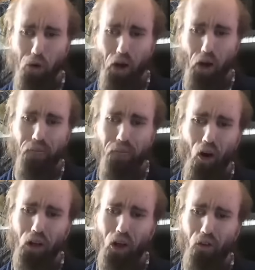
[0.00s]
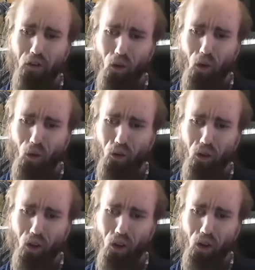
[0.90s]
But for all y'all
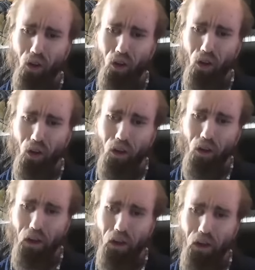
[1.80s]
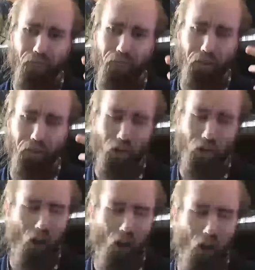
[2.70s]
trolls, if
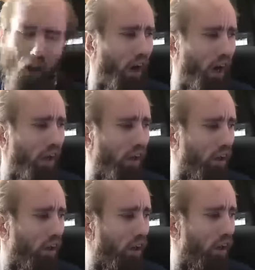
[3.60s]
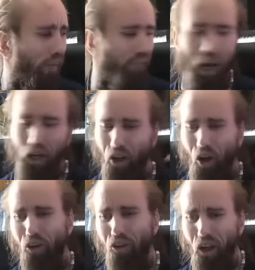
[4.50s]
y'all don't like my
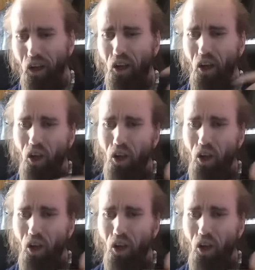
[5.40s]
content,